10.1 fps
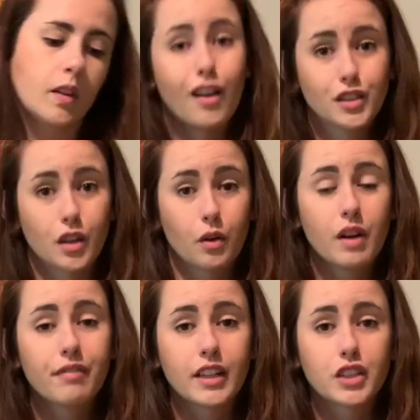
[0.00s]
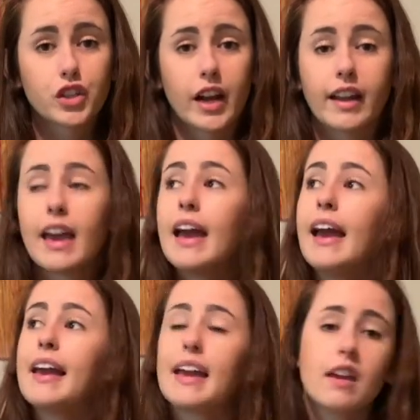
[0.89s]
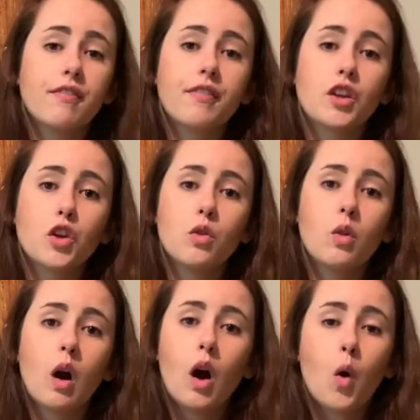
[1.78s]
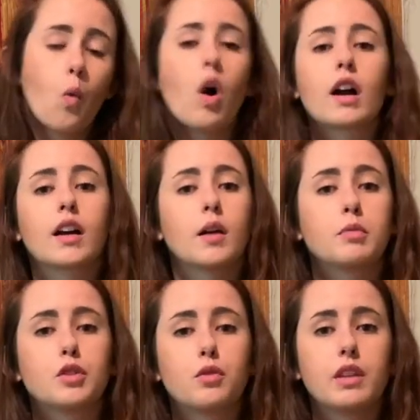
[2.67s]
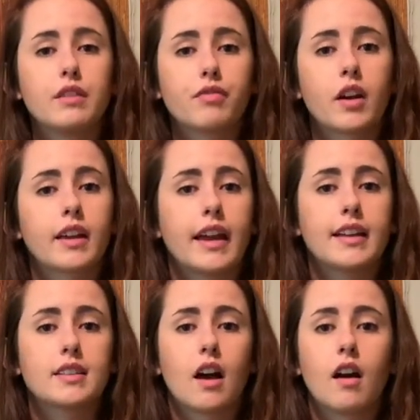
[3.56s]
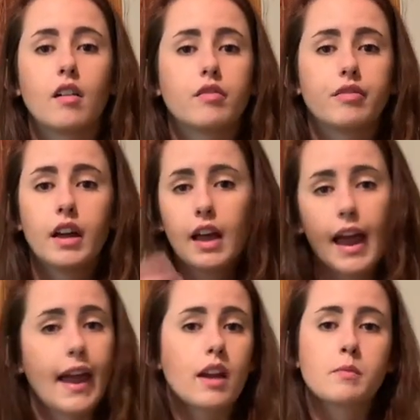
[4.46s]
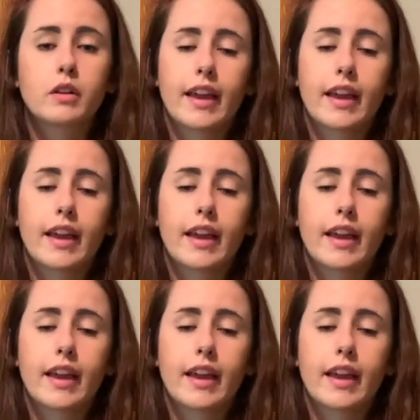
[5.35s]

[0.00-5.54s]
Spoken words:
Also, fun trick. If you walk up to the front gates of Animal